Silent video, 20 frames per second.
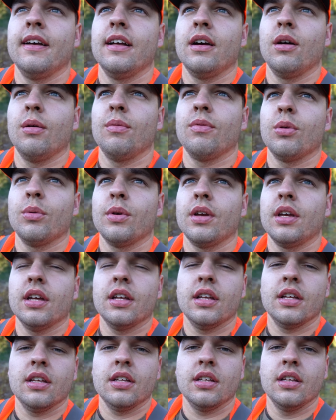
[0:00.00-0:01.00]
hopefully we
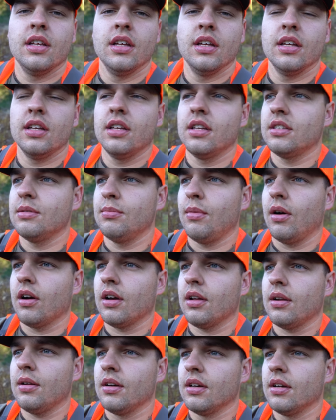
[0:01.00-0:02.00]
get Samong
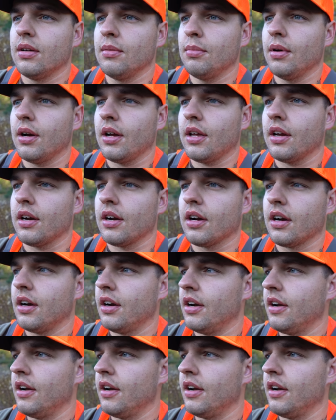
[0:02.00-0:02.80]
and a buck here.